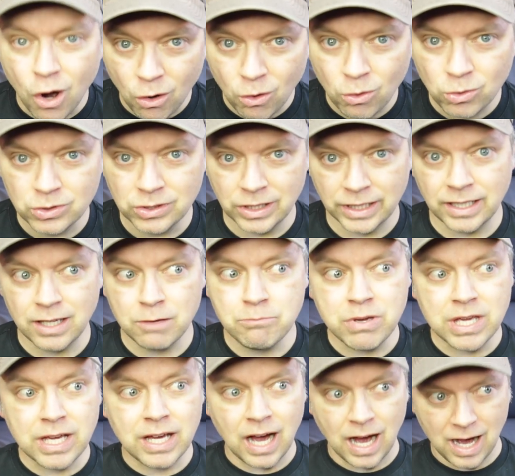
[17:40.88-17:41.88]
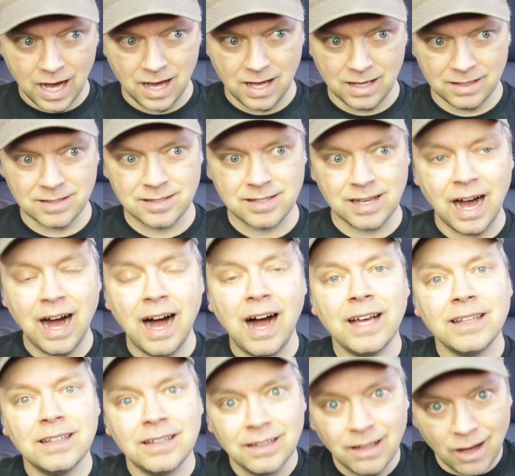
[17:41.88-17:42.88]
only because
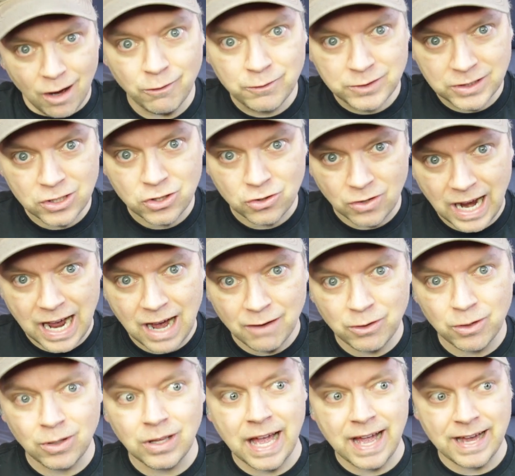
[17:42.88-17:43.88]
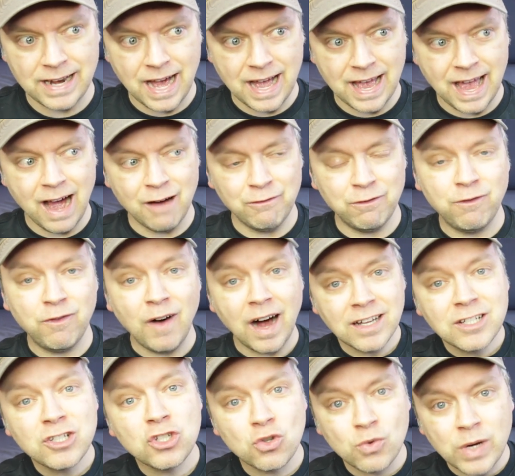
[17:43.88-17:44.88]
I love to travel and I have
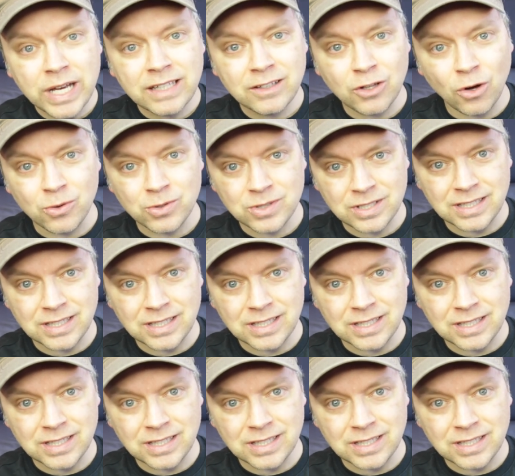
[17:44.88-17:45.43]
fun doing those